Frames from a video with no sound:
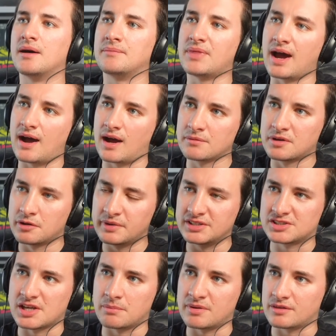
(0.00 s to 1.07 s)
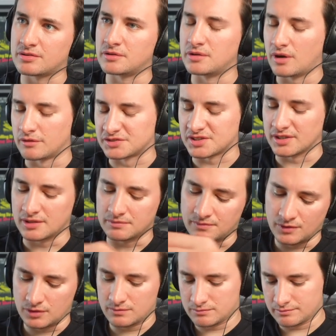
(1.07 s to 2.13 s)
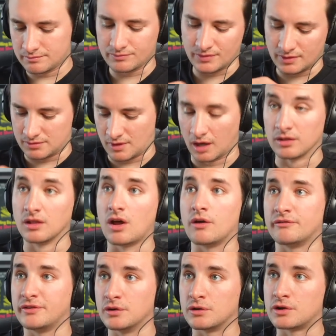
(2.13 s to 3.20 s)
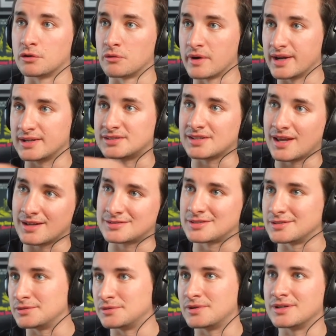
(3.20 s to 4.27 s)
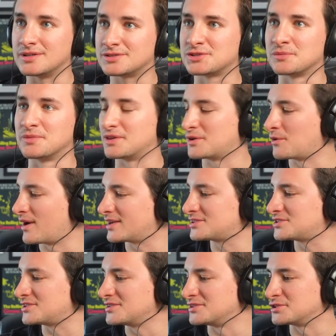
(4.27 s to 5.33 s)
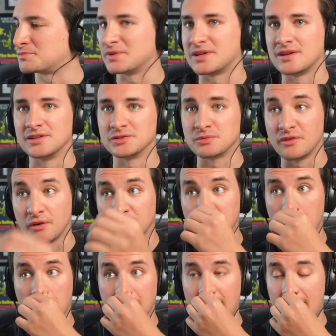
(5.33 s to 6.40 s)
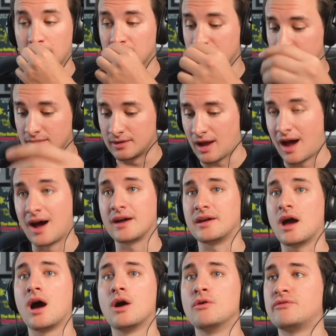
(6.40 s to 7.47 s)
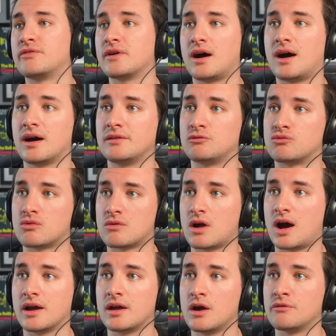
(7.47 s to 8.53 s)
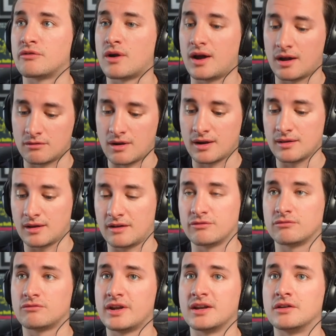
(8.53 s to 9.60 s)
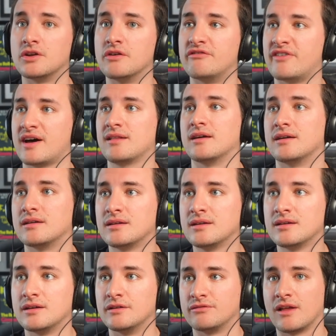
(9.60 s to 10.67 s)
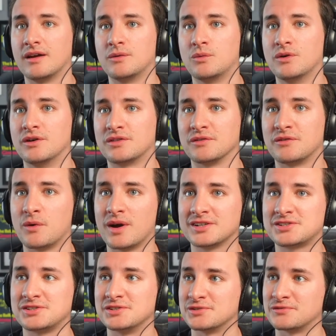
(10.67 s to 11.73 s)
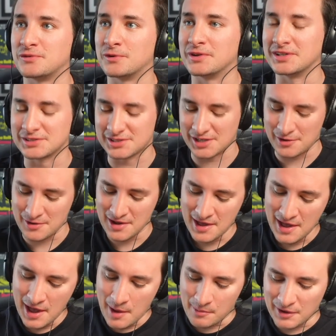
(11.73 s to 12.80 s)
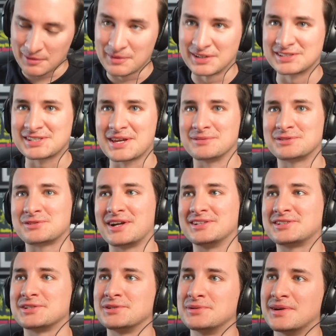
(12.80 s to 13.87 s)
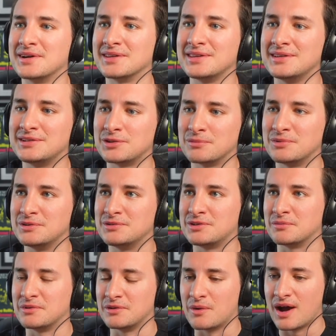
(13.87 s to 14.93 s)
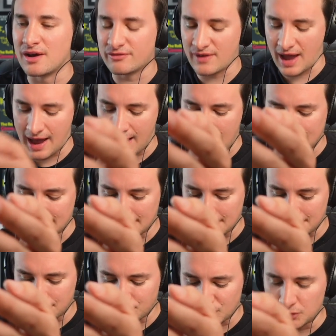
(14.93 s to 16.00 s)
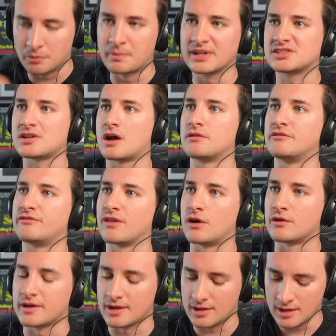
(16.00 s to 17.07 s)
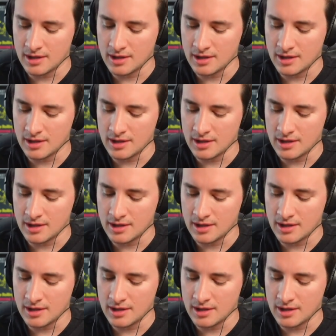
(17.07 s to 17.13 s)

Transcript: now I'm going to be skipping through obviously a lot of your career to get to uh, some of the questions because we've only got an hour, yeah. and I over I I over I write I've written a novella of like worth of questions for you. So, but I'm going to skip straight to uh, the WWF. And you're a big star in Florida.